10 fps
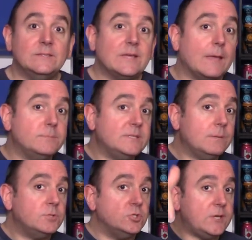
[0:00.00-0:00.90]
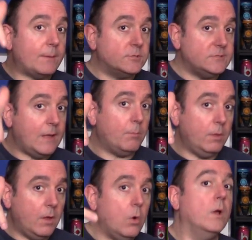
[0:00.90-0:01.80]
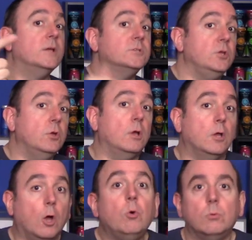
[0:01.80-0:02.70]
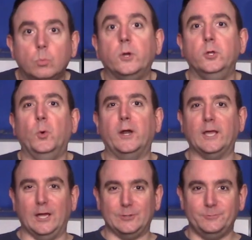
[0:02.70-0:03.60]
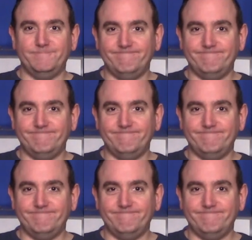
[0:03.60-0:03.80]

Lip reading: Timestamps and chapters down below so you can go where you want to go.